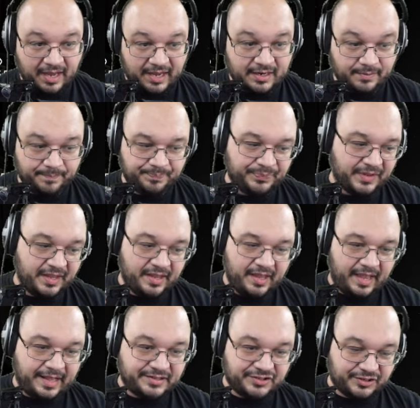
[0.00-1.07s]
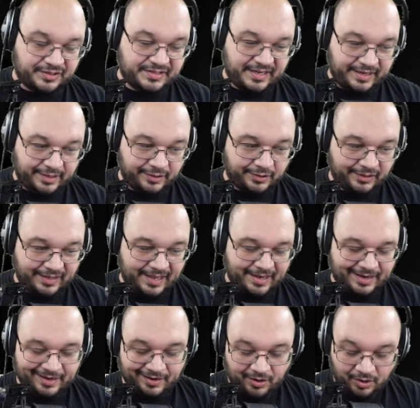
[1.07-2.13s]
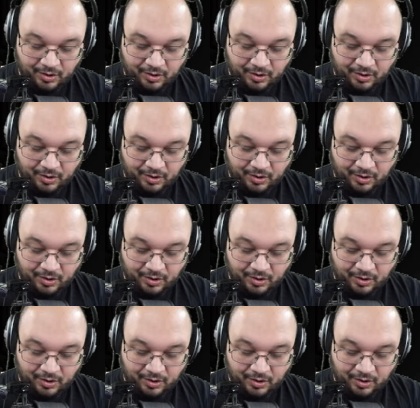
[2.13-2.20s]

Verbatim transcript: item and start taking a look at it.